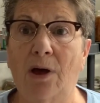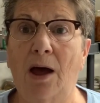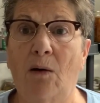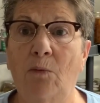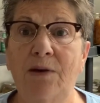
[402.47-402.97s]

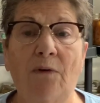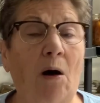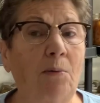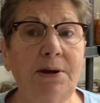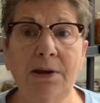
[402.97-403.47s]
I, we've
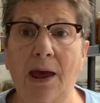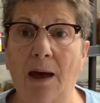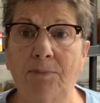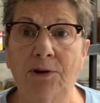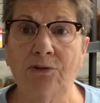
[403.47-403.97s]
always
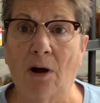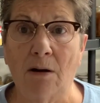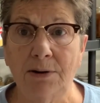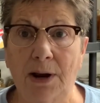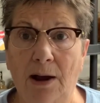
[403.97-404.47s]
kept stock
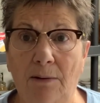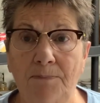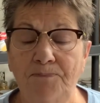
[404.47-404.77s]
now.